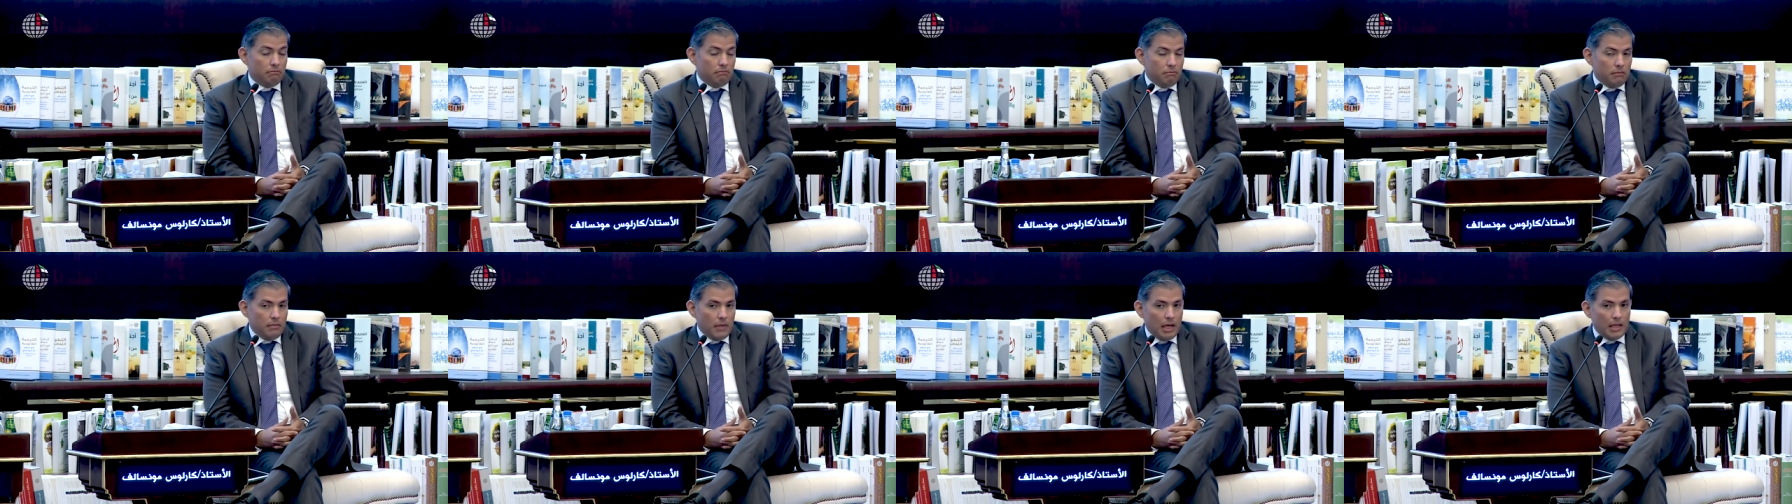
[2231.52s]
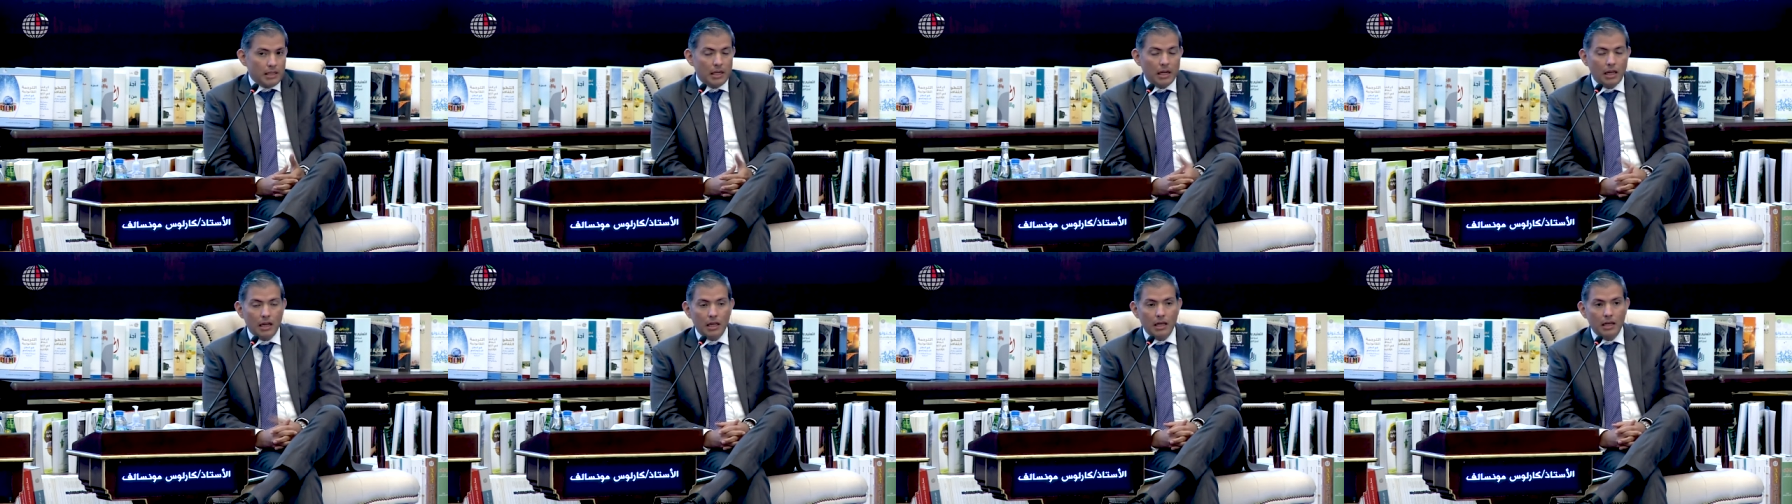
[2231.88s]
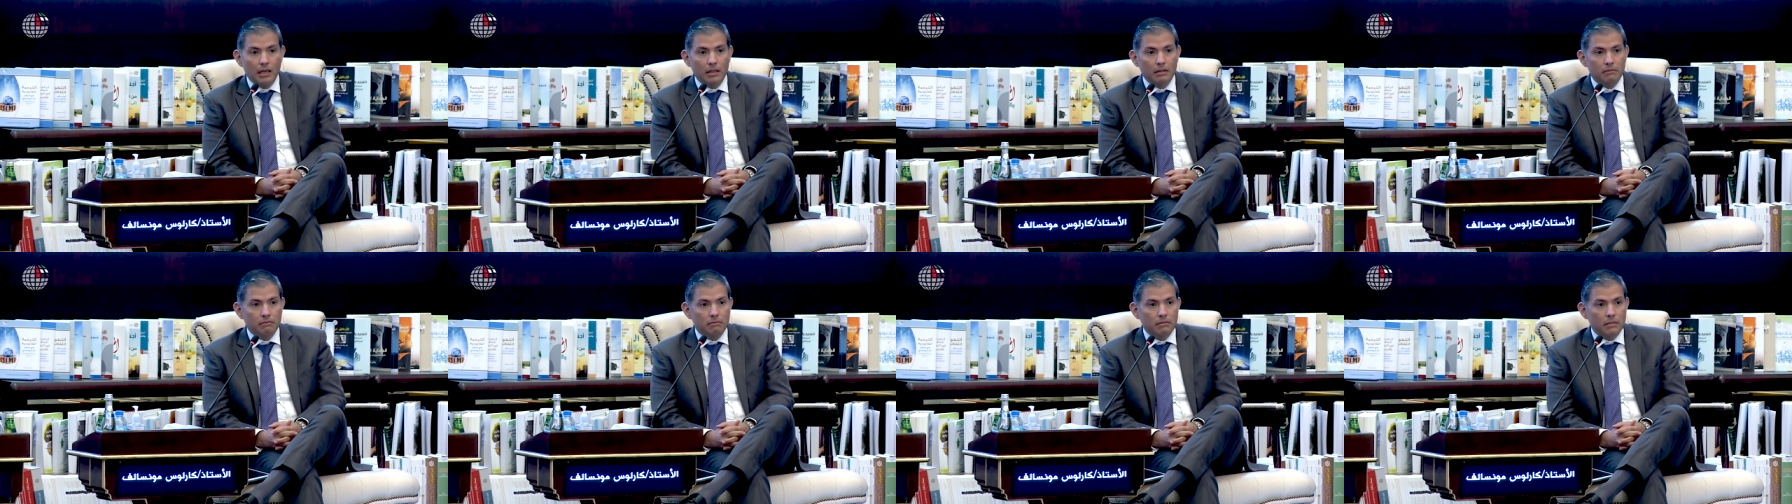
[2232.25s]

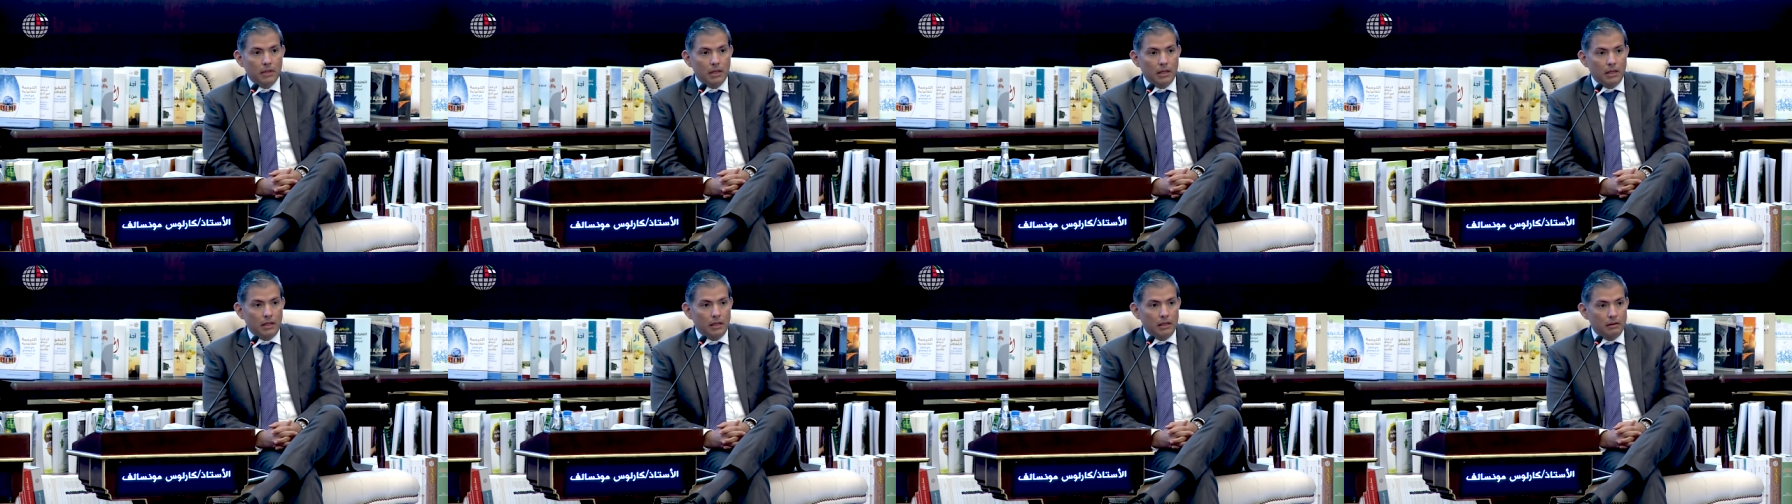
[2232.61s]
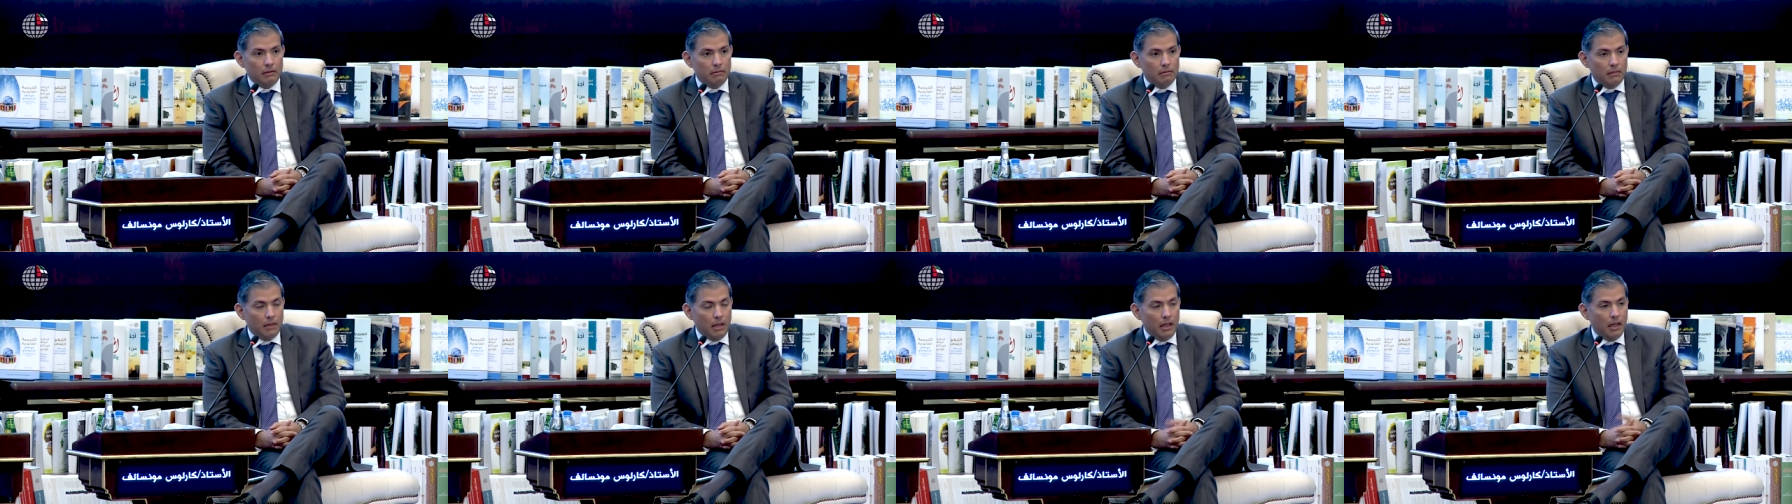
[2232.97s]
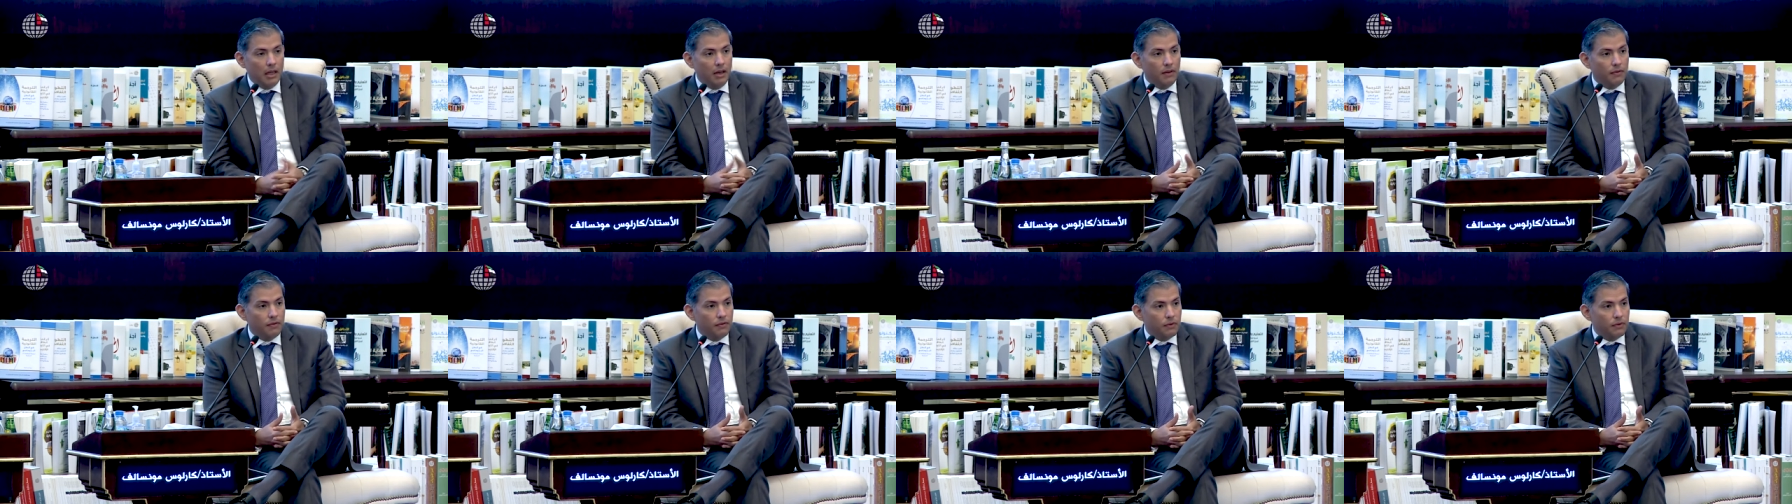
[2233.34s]
basically uh,
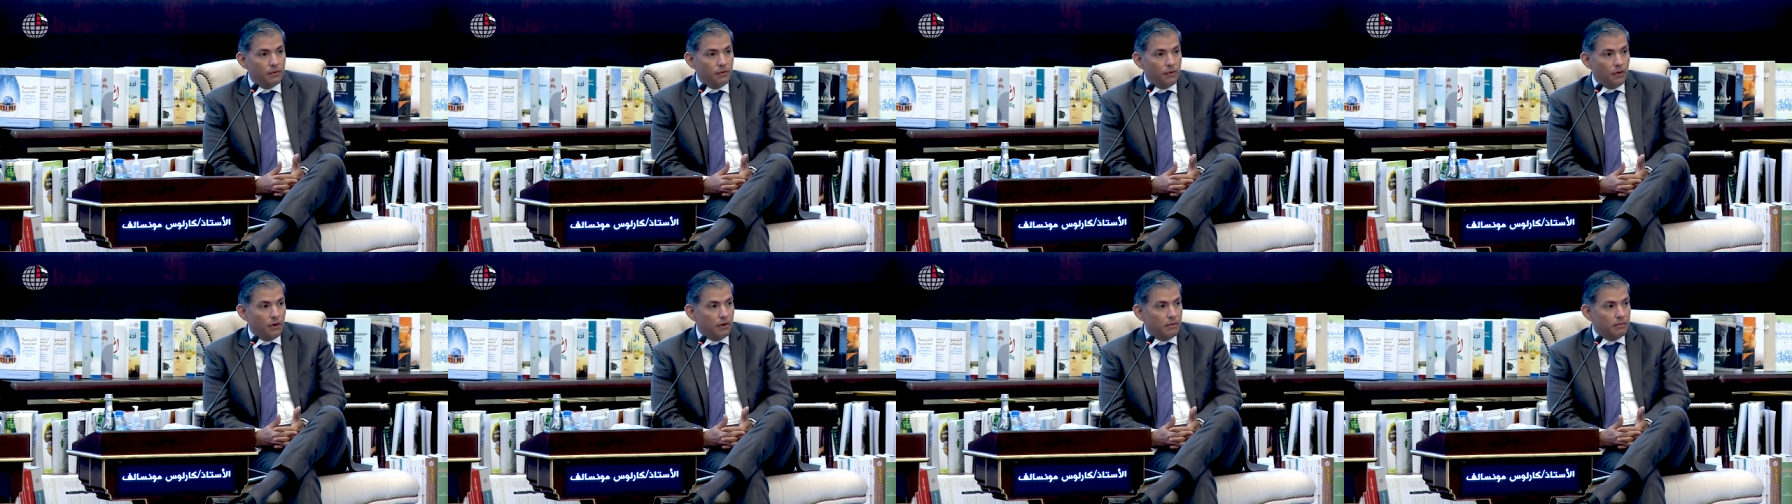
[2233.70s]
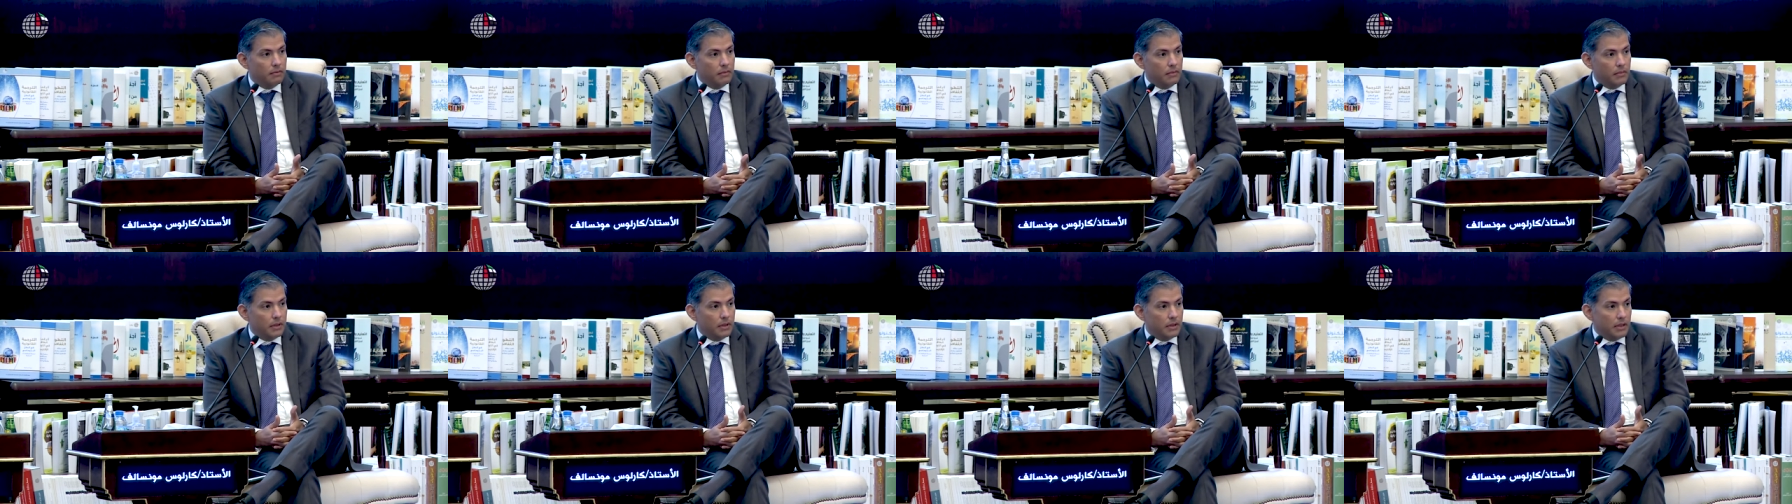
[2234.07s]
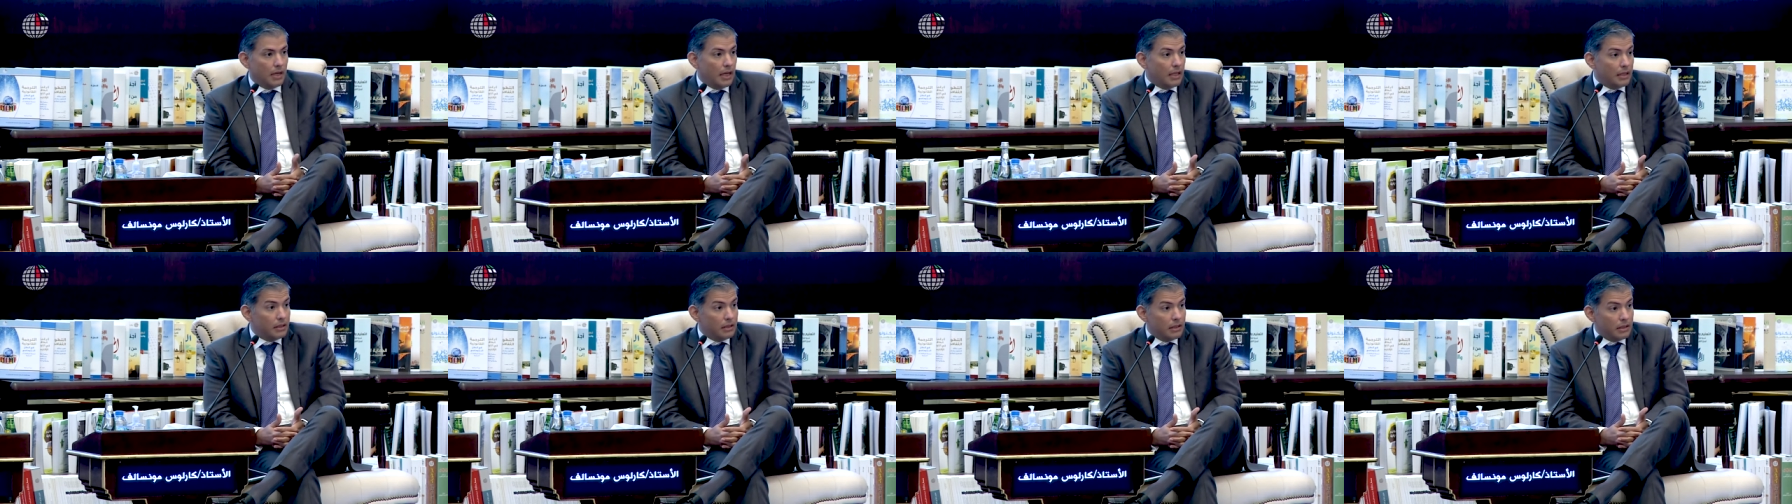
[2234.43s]
lived from
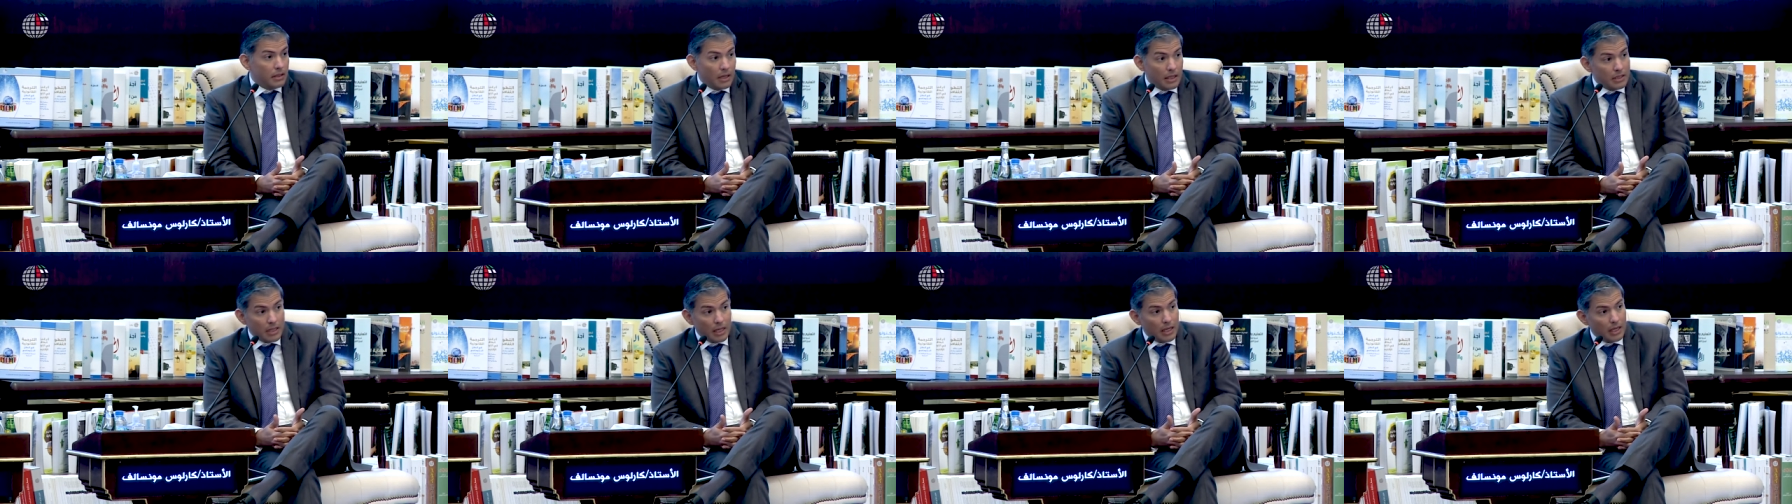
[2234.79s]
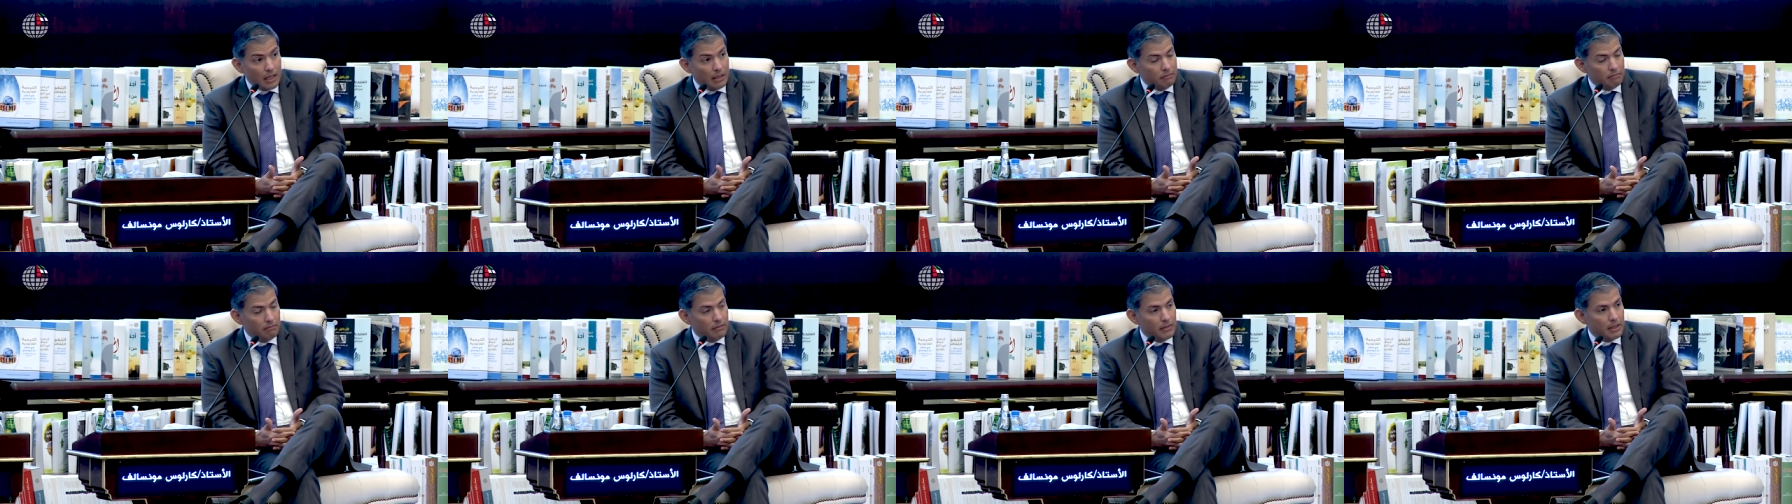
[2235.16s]
rent seeking.